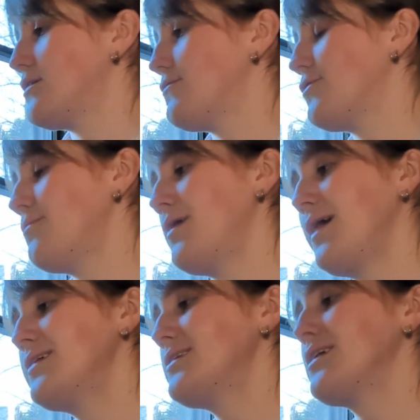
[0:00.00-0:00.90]

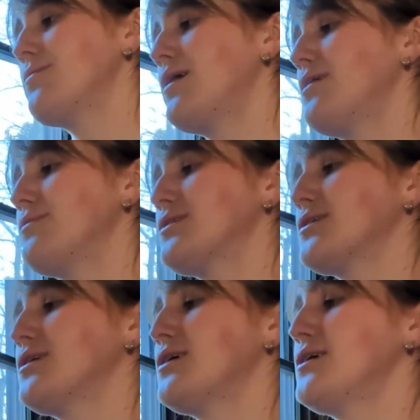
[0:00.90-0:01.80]
Fermenting what was
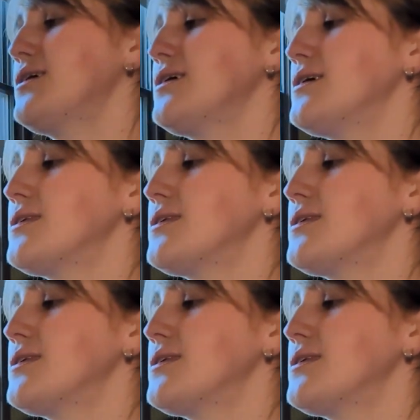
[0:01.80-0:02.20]
good